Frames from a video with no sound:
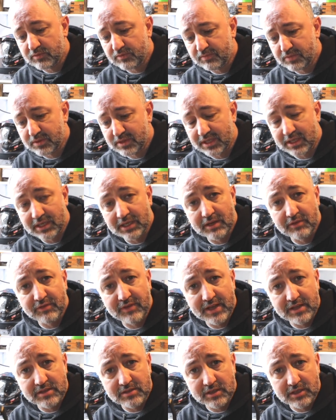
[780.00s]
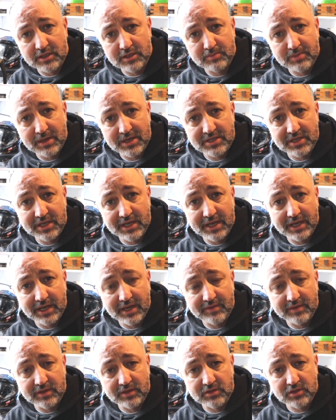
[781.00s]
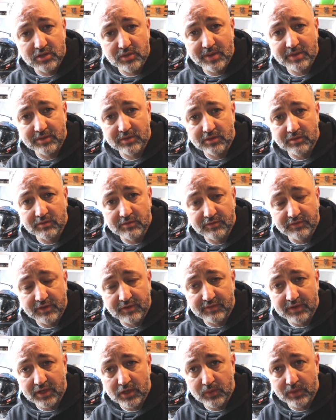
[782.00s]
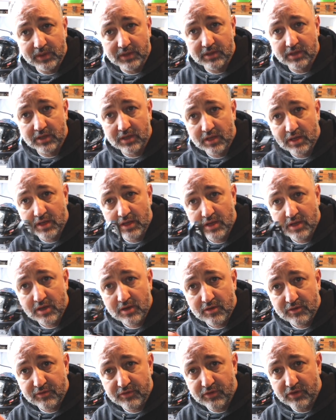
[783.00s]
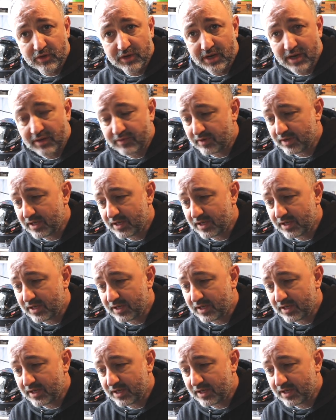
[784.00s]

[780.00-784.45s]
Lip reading: particularly fancy splashing out another 250 quid for another